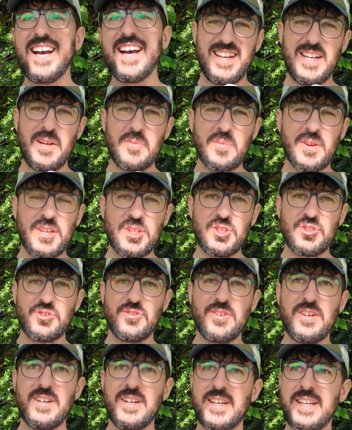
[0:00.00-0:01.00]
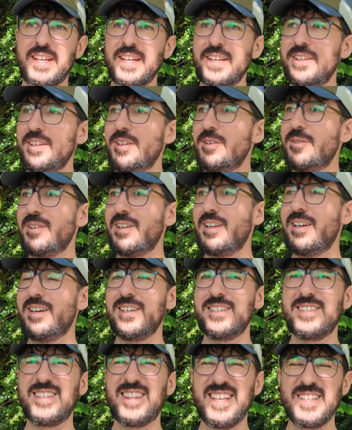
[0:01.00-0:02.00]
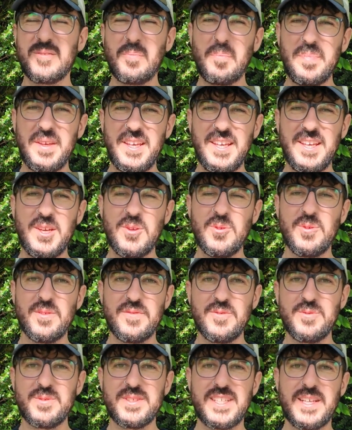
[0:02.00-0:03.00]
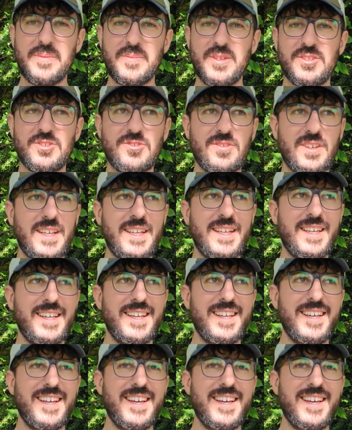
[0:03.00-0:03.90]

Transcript: and I'm going to try and utilise this beautiful cemetery,